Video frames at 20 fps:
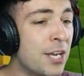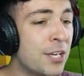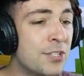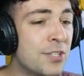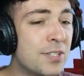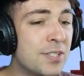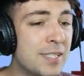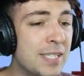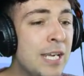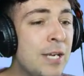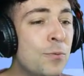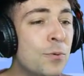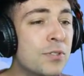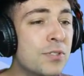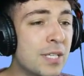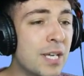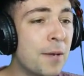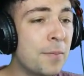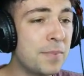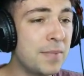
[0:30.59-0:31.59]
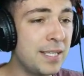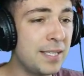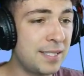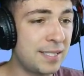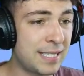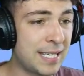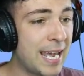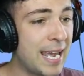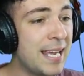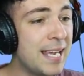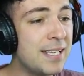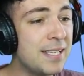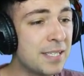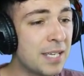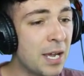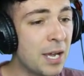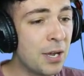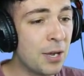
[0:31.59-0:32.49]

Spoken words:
to see what's up these stairs?